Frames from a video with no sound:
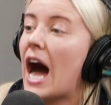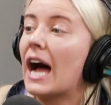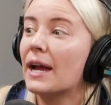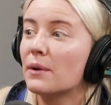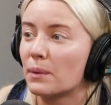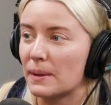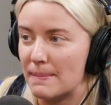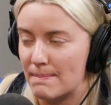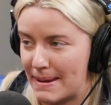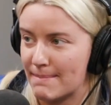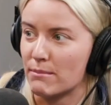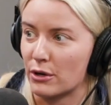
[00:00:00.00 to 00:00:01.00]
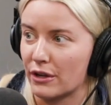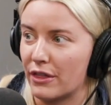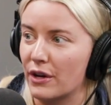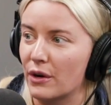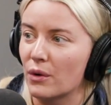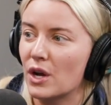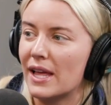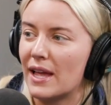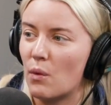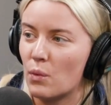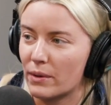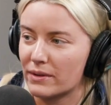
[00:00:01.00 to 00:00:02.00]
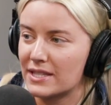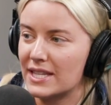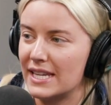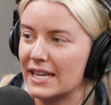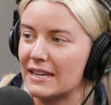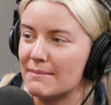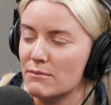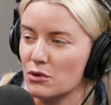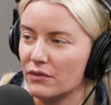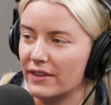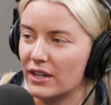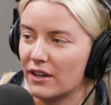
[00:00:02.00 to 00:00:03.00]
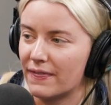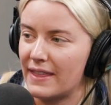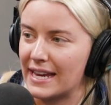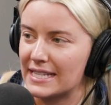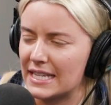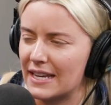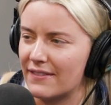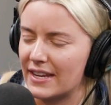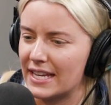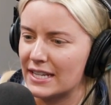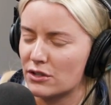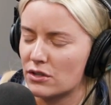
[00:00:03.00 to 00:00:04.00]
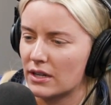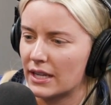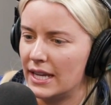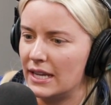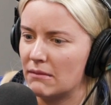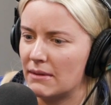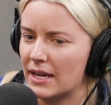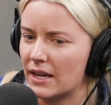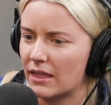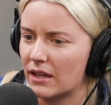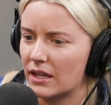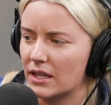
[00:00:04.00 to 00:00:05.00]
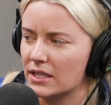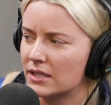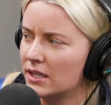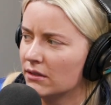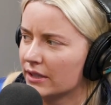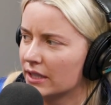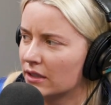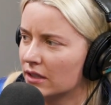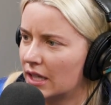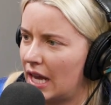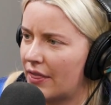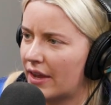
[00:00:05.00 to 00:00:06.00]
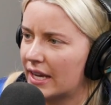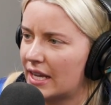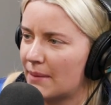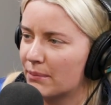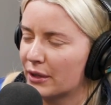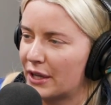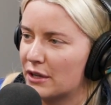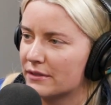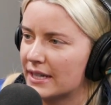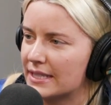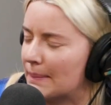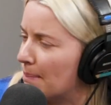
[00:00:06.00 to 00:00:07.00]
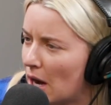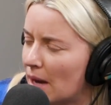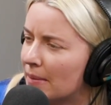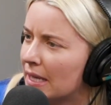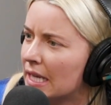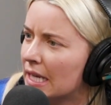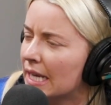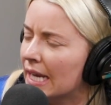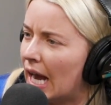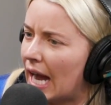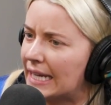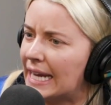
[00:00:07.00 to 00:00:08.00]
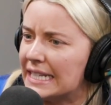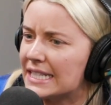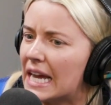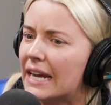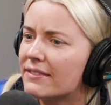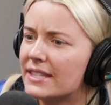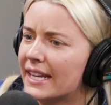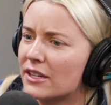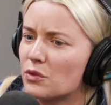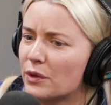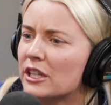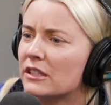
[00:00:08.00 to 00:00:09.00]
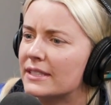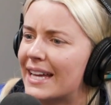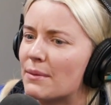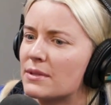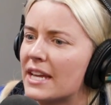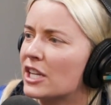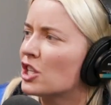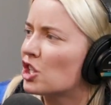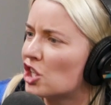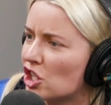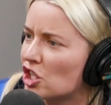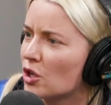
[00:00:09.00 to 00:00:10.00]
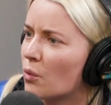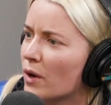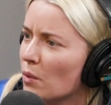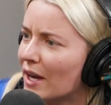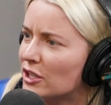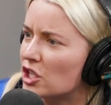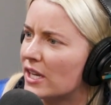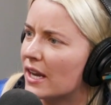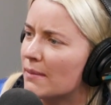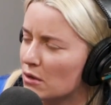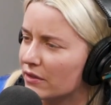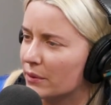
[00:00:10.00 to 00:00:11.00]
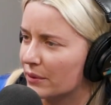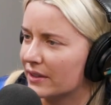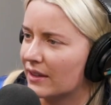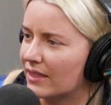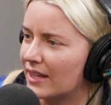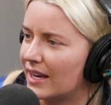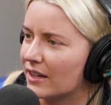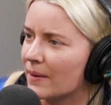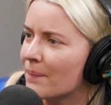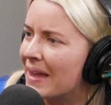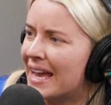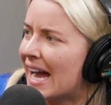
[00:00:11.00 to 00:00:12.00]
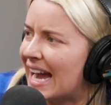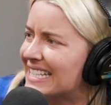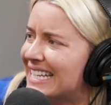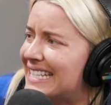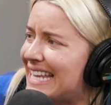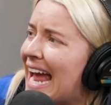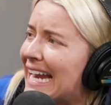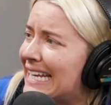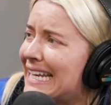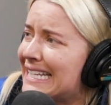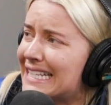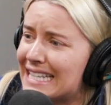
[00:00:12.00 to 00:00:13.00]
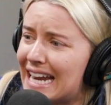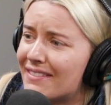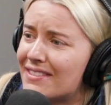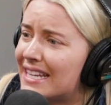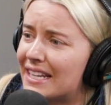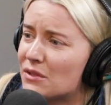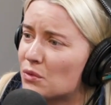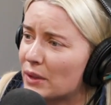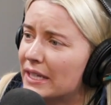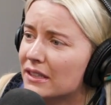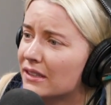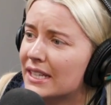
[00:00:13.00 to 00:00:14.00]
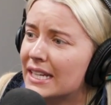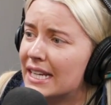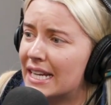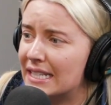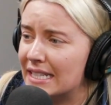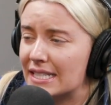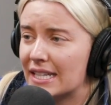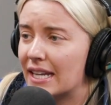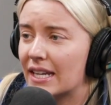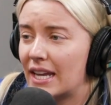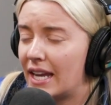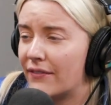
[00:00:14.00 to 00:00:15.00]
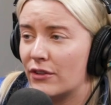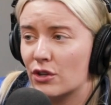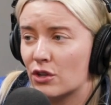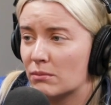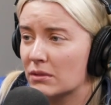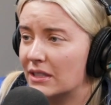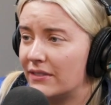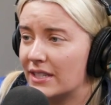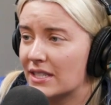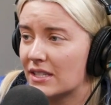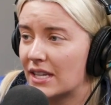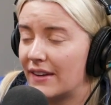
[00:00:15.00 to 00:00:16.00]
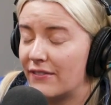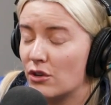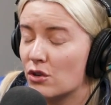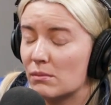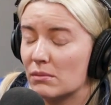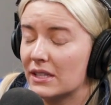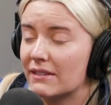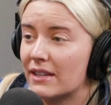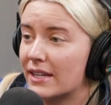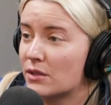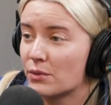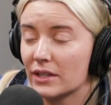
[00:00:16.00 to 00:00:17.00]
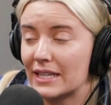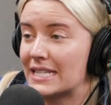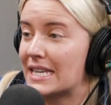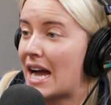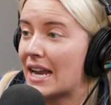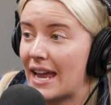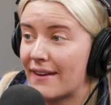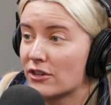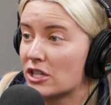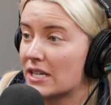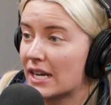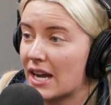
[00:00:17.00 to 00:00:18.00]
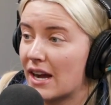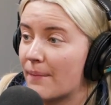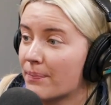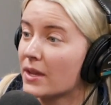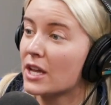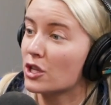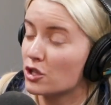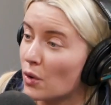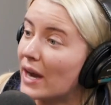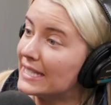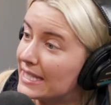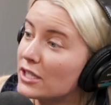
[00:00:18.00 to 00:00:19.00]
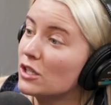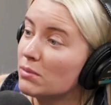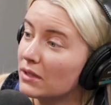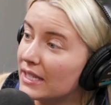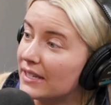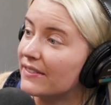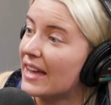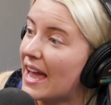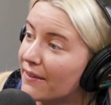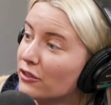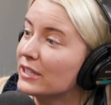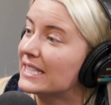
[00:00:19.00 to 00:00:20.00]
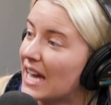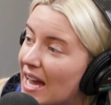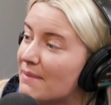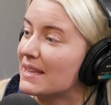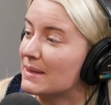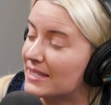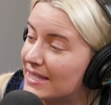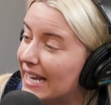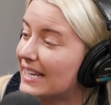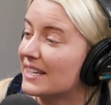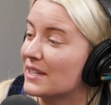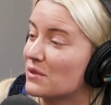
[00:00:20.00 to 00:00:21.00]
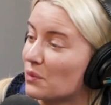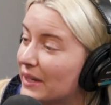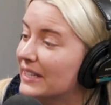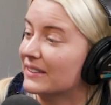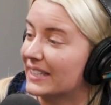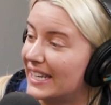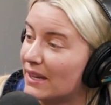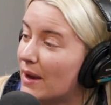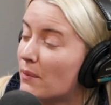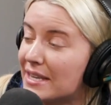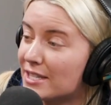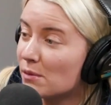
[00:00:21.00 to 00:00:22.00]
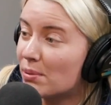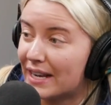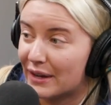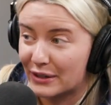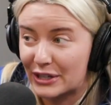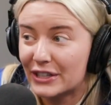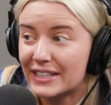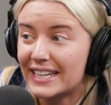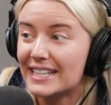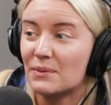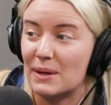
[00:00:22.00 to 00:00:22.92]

I remember, though, we were sitting in a movie on Thanksgiving, and it started hitting me, and I thought, is he real? And then I kept looking over, and I said, Mom, I can't decide if Santa's real. And Dad was like, shh, we're watching a movie. We're in the theater. I said, Dad, I can't decide if Santa's real. And he said, if you don't believe that he's real, he's not ever going to come. So I still believe every time that Santa is real. And we still put out cookies.